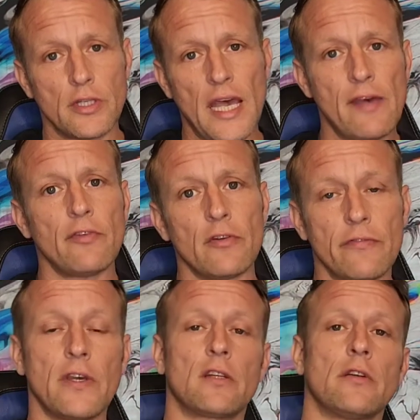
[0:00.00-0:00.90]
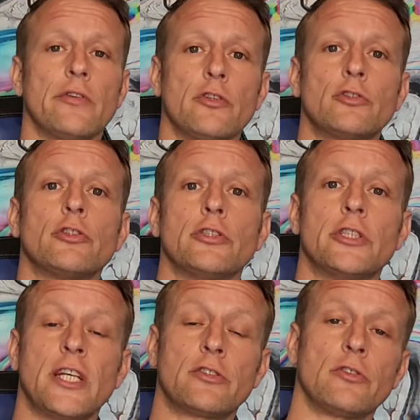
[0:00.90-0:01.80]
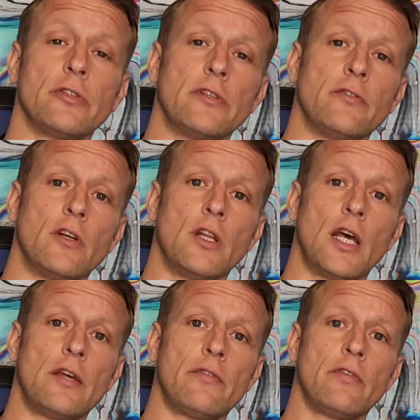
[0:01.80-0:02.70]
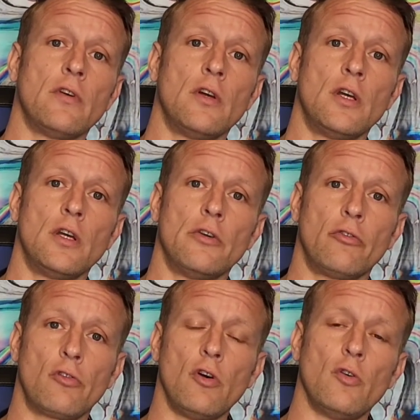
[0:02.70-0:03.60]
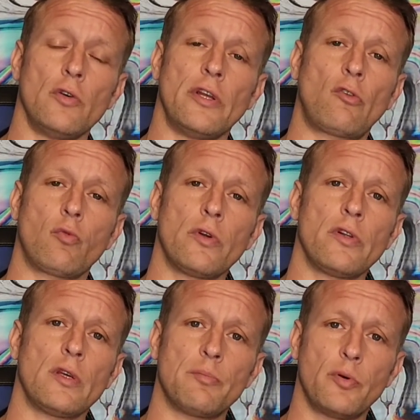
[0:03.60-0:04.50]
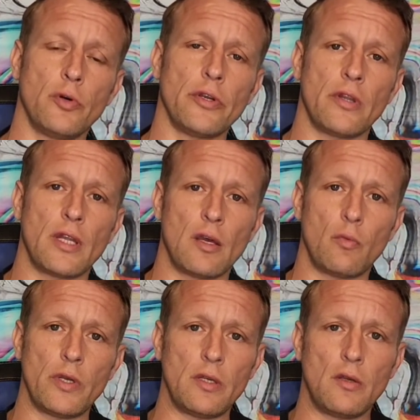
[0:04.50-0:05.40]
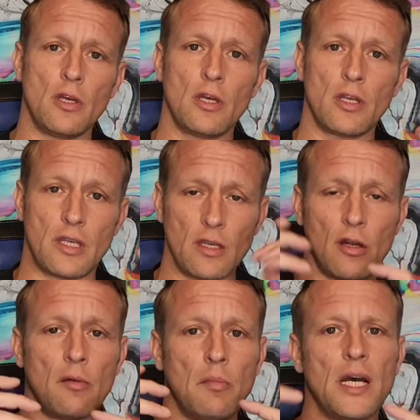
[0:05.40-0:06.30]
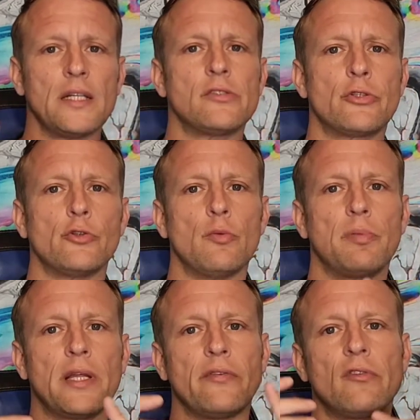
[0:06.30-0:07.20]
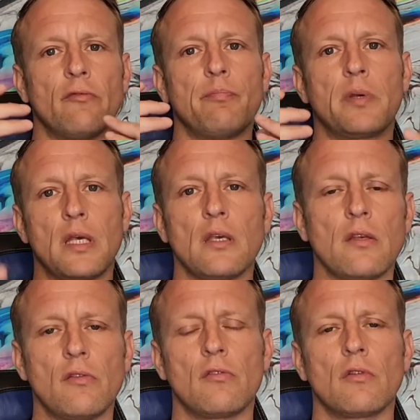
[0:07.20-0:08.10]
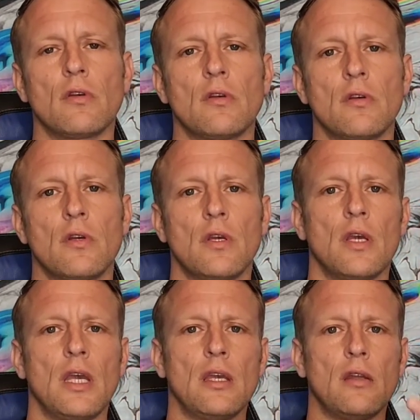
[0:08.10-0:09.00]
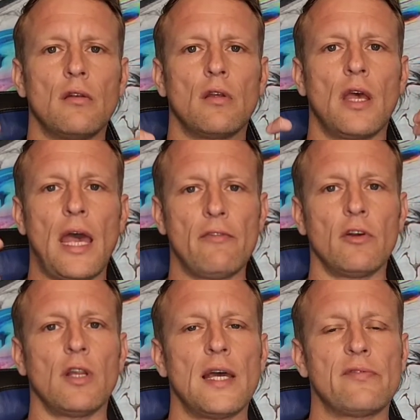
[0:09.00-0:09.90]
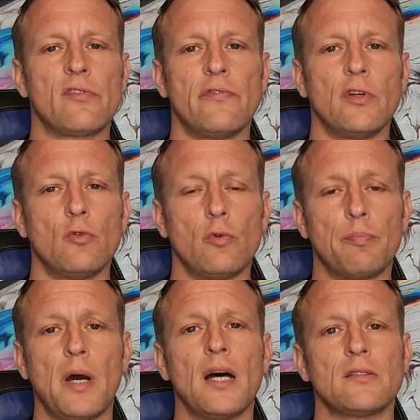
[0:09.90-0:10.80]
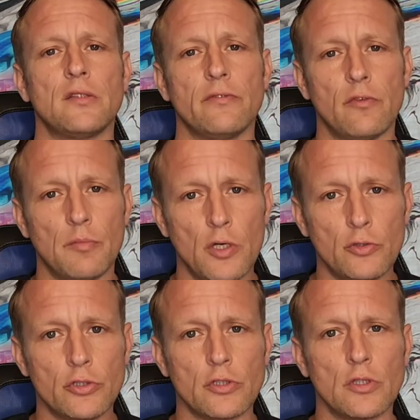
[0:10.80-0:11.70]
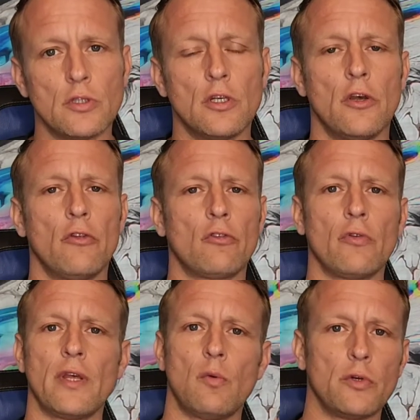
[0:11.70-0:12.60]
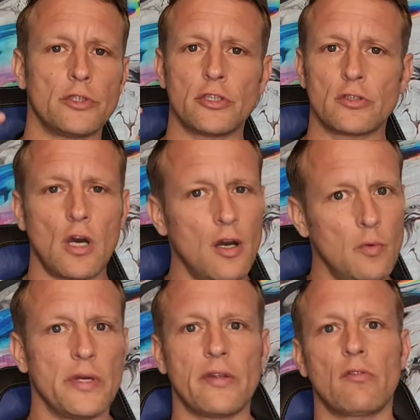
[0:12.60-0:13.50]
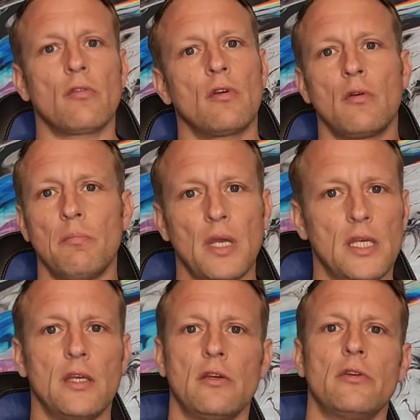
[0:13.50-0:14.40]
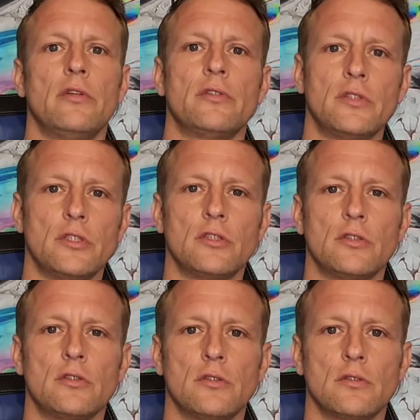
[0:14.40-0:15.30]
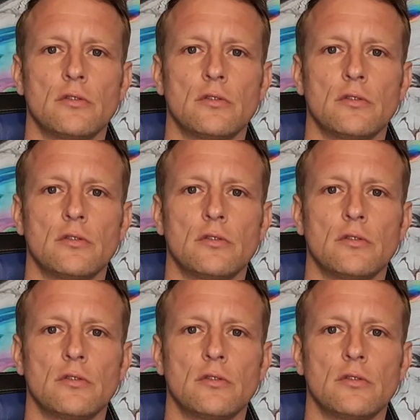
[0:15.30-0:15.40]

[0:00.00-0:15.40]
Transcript: have an effect on the trajectory of our life. So it's really important that we get our minds to a place of peace and have our lives filled with positive emotion so that we're just always making good decisions.